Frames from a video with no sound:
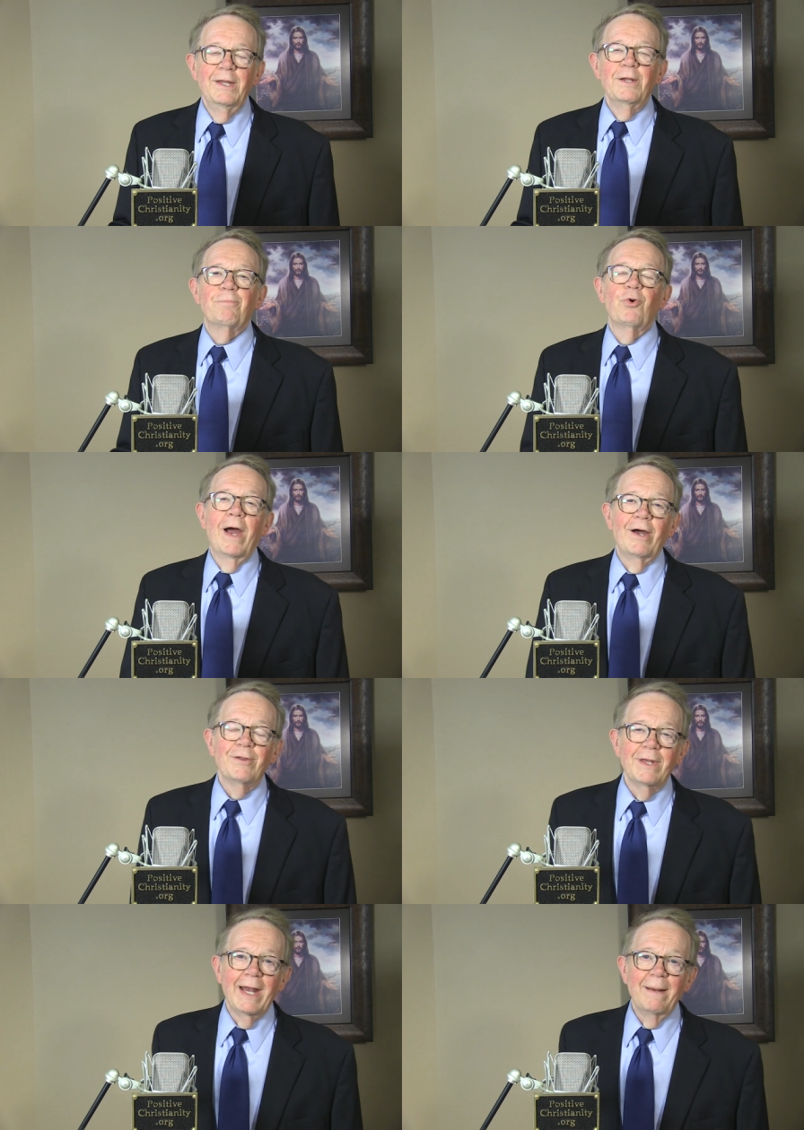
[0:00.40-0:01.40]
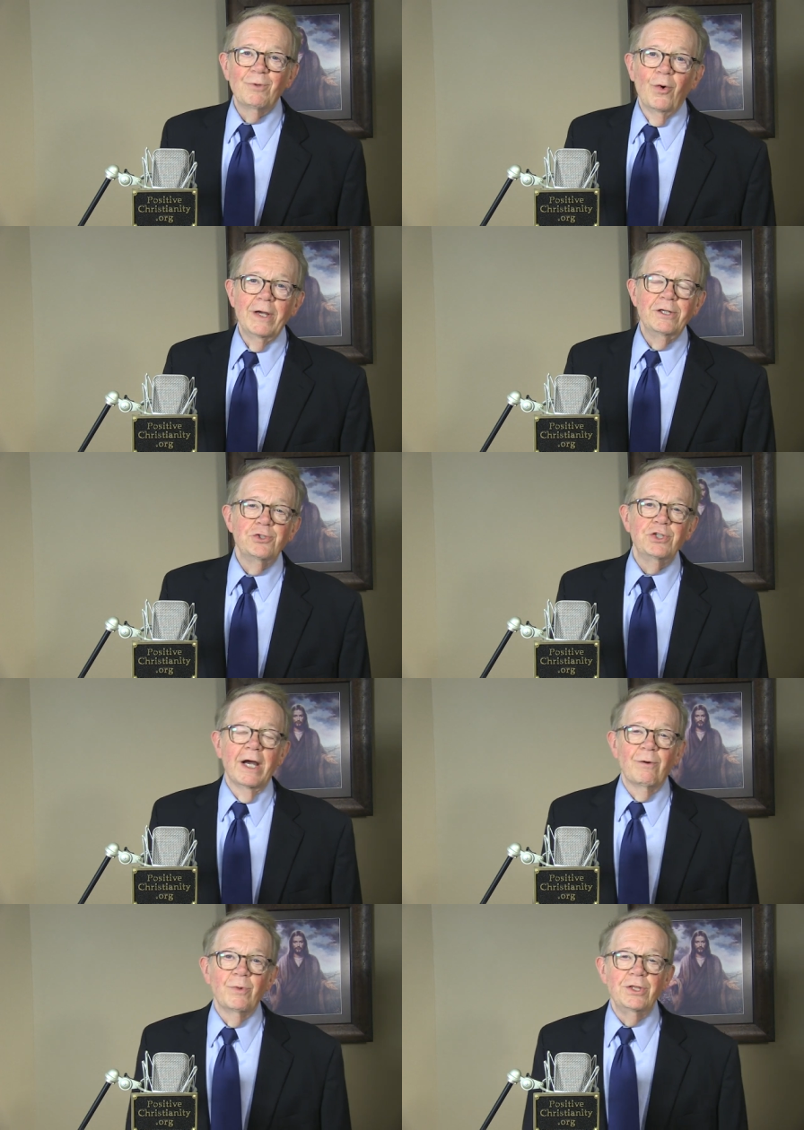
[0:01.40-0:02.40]
The prayer that I'm going to
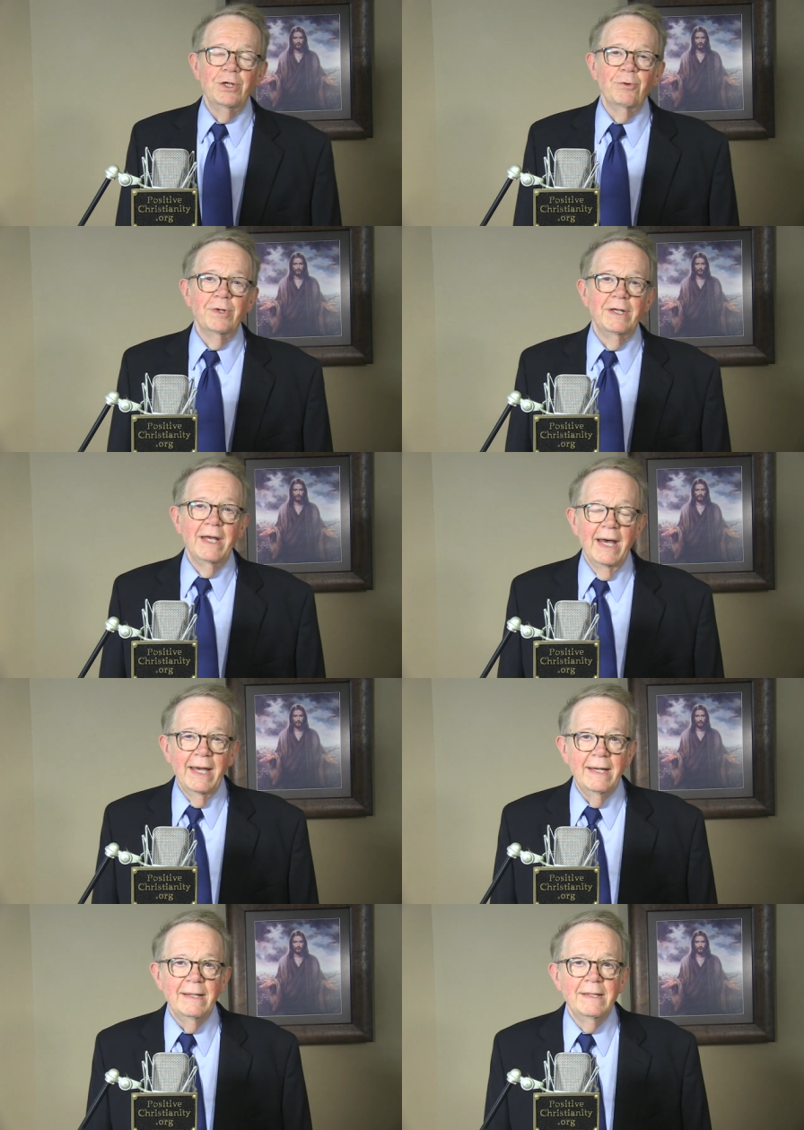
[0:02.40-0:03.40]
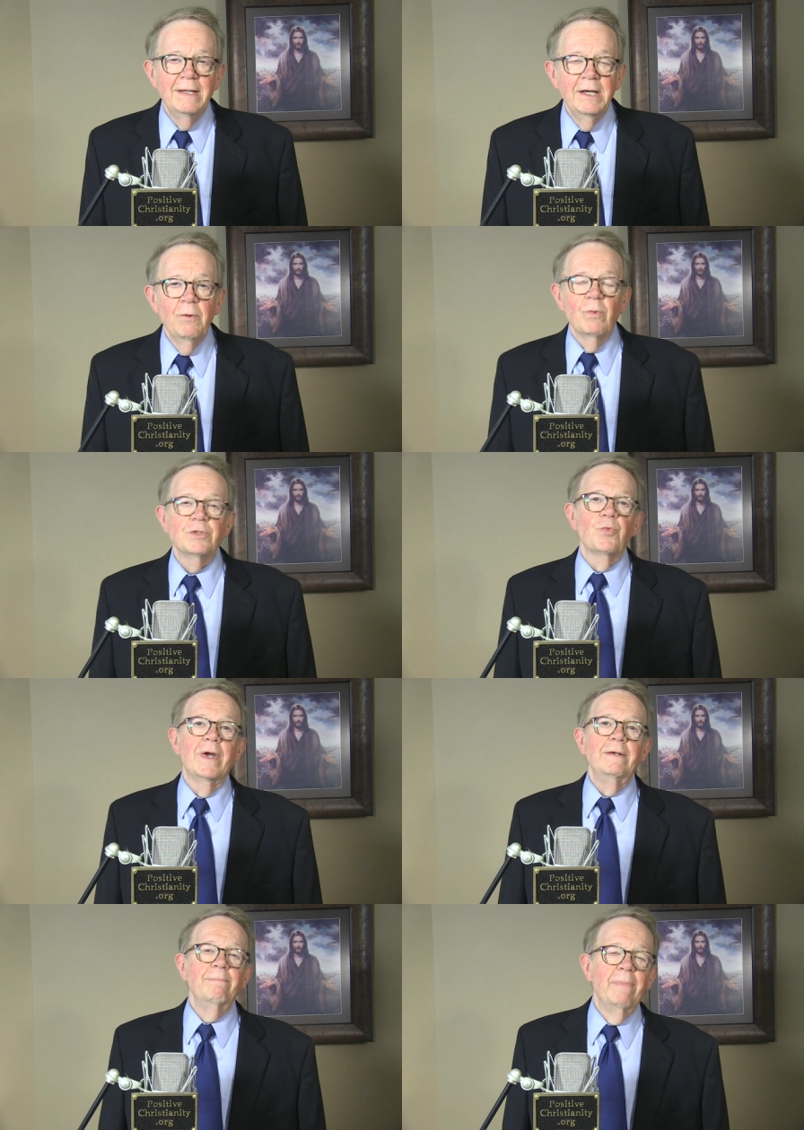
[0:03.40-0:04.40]
share with you today was
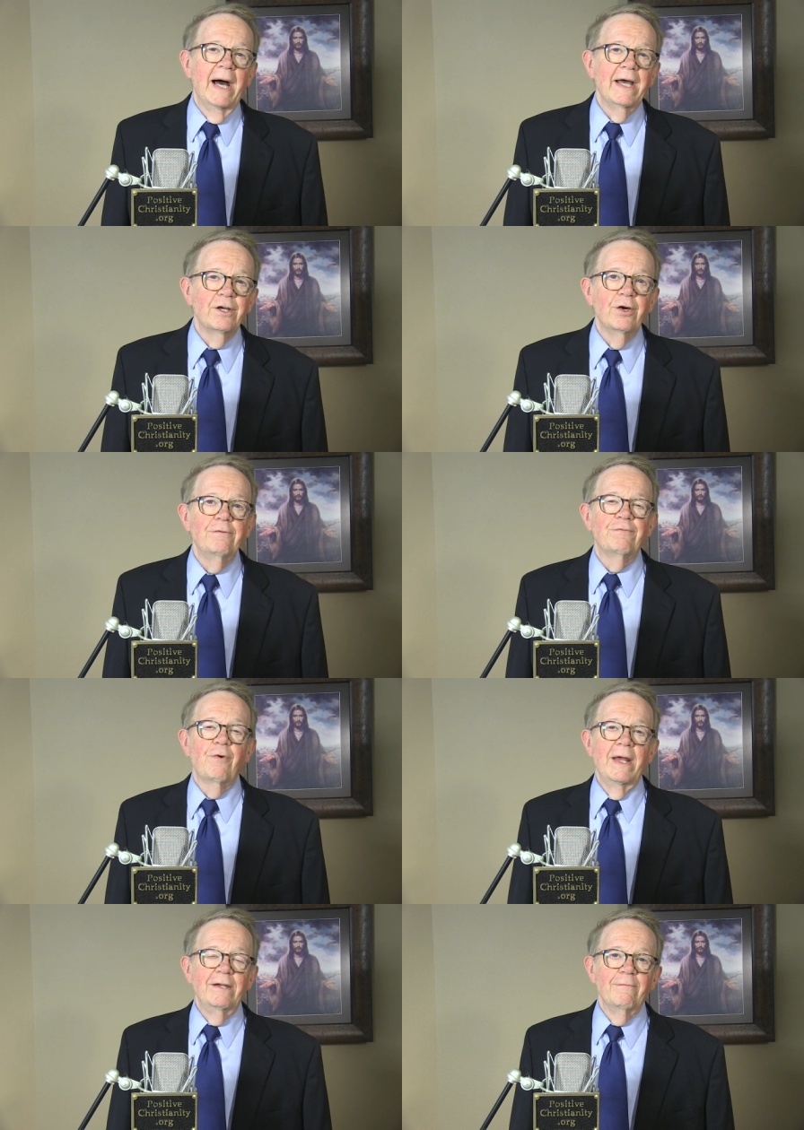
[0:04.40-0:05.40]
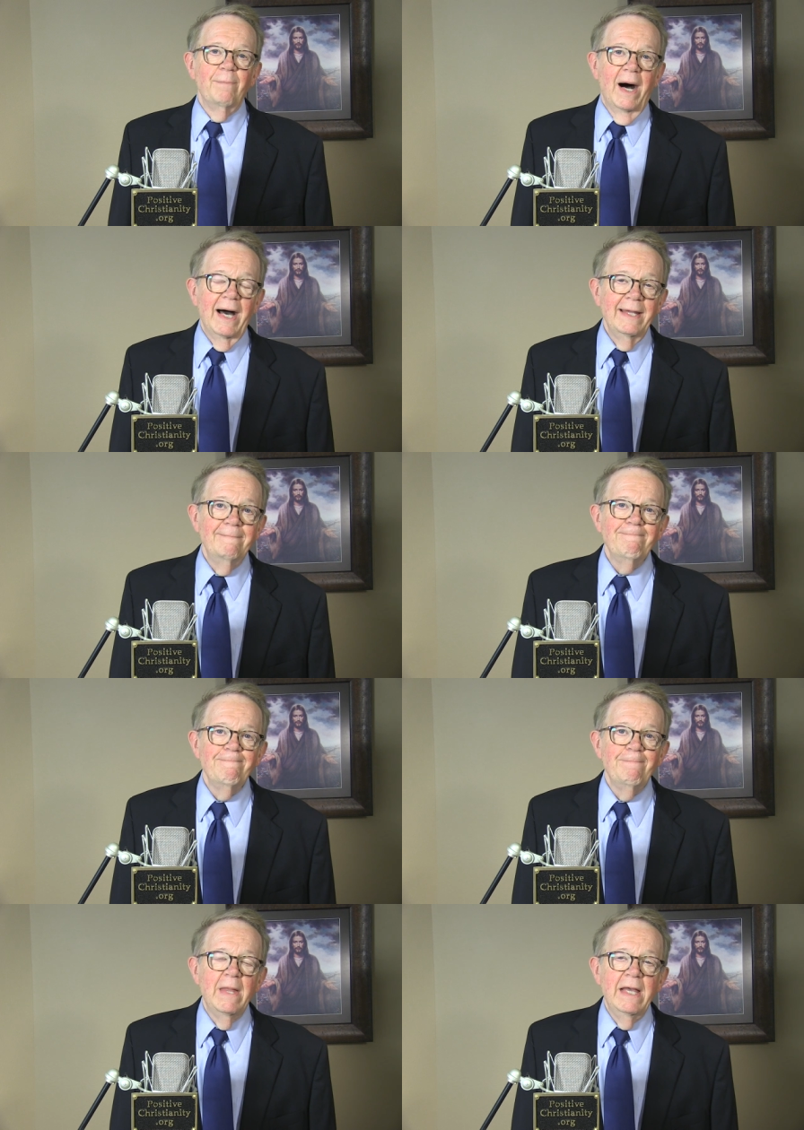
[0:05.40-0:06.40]
written by a good friend of mine,
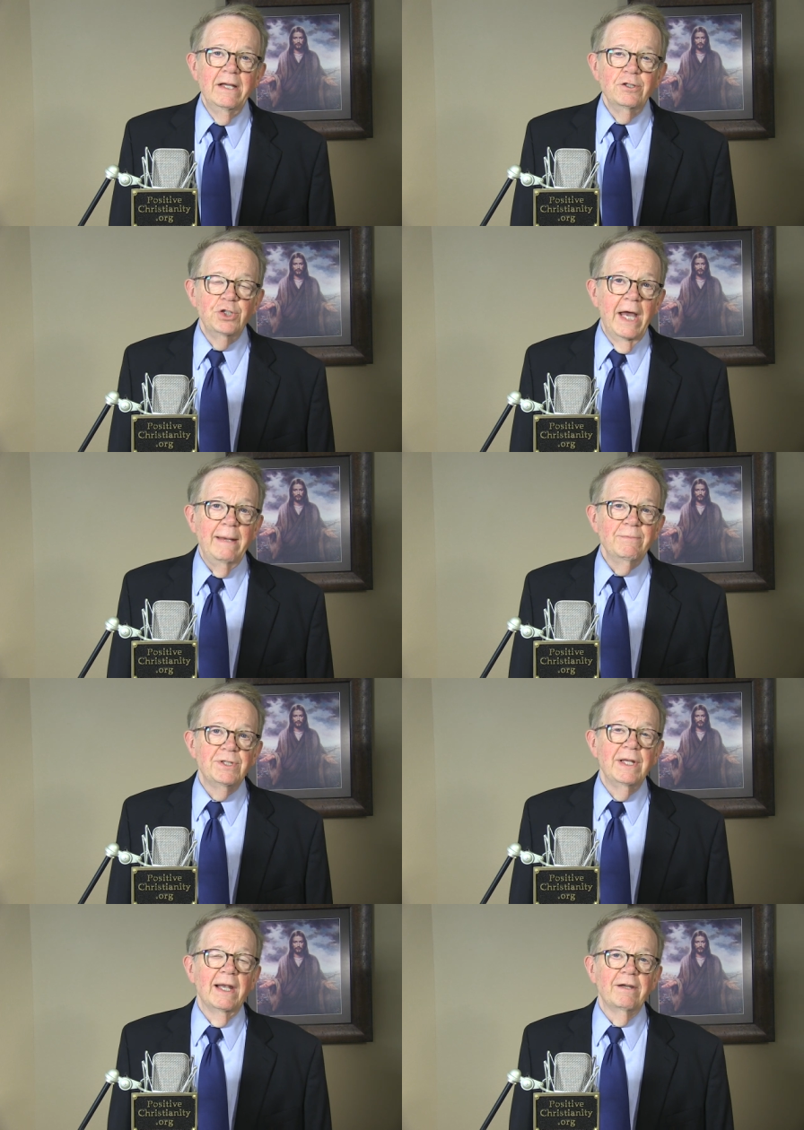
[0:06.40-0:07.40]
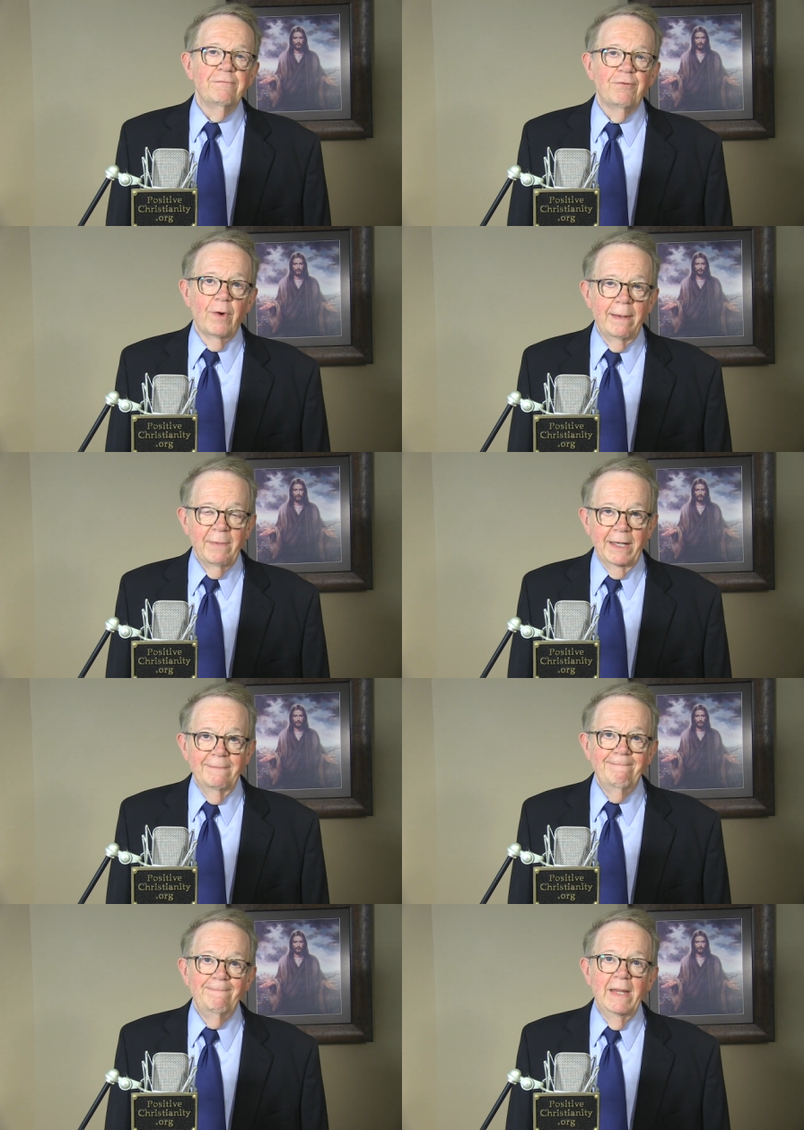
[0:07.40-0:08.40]
James Dillett Freeman.